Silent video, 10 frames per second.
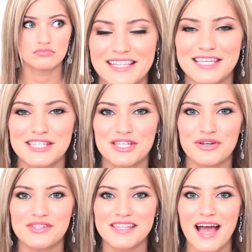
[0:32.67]
Let's get to
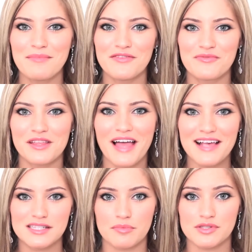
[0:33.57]
your assignment from the
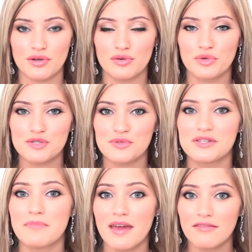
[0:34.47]
last episode, which was
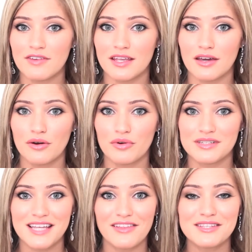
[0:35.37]
to make a video
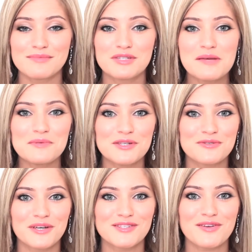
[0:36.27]
and tell us some tips and
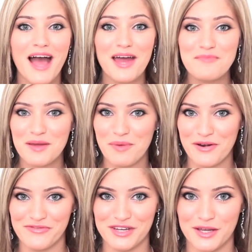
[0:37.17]
tricks on how to make
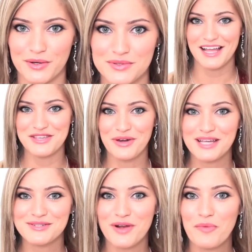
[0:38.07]
better videos. And you
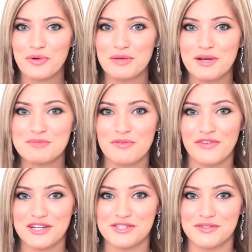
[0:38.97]
guys are all pretty much
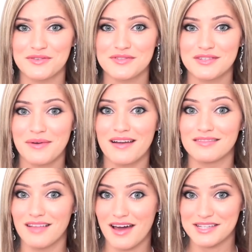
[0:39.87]
professionals, so you had a
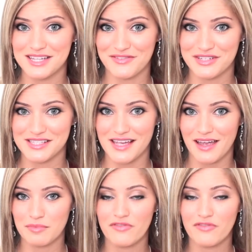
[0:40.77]
lot of stuff to say.